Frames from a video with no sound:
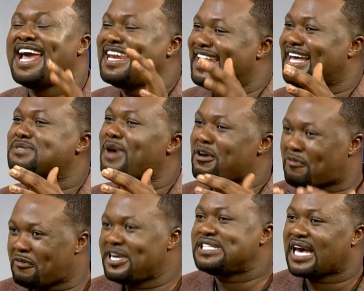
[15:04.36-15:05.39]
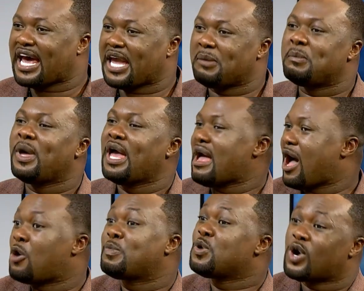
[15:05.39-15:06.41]
Then at my free time,
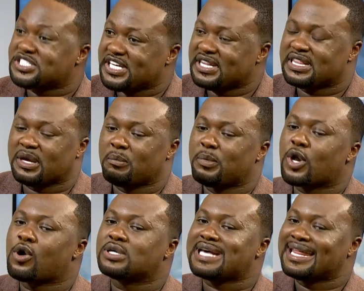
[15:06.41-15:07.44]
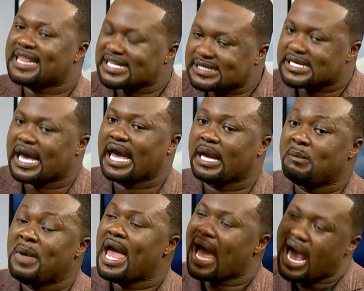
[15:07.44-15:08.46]
I'll be watching them, because at that time,
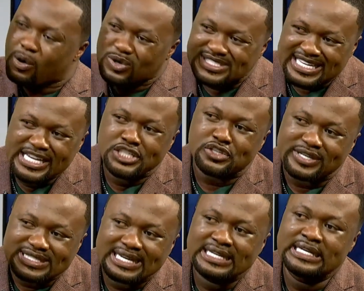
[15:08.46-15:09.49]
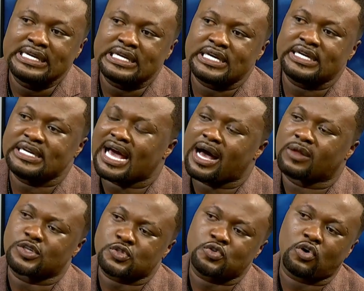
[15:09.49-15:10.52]
I was interested in learning how
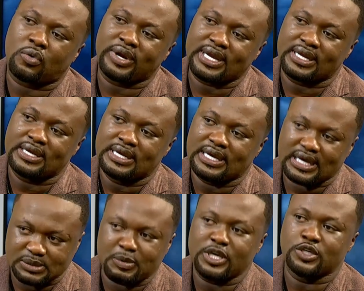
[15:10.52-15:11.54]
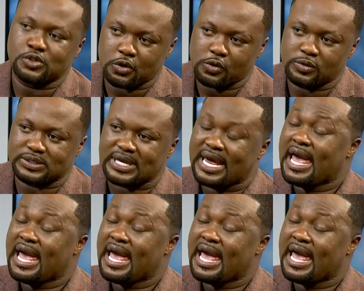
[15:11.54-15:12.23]
the story is being told.